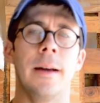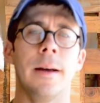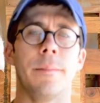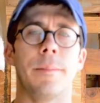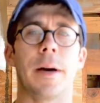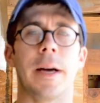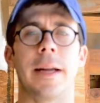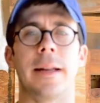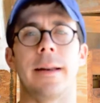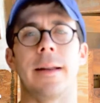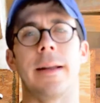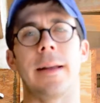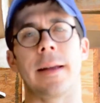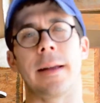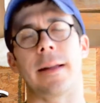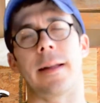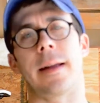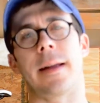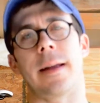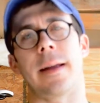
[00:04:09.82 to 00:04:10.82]
but
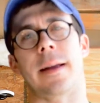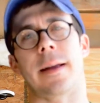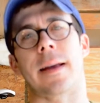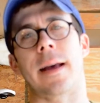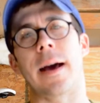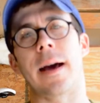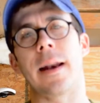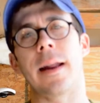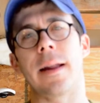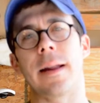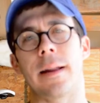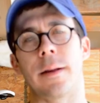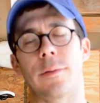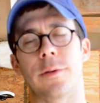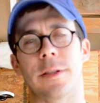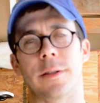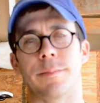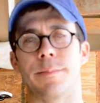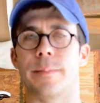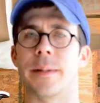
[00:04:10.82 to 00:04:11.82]
it
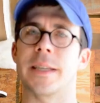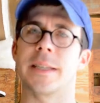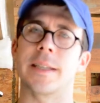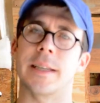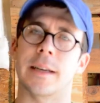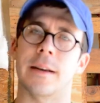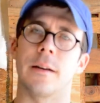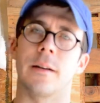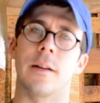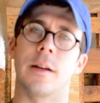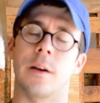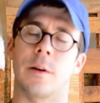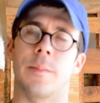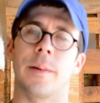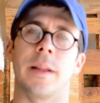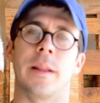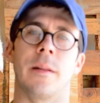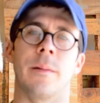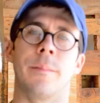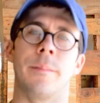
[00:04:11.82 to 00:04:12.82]
was missing a little
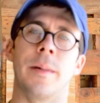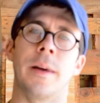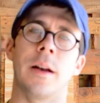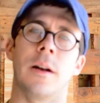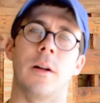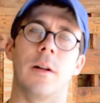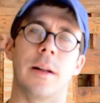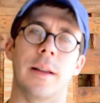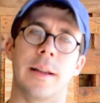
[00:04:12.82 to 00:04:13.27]
bit in the middle,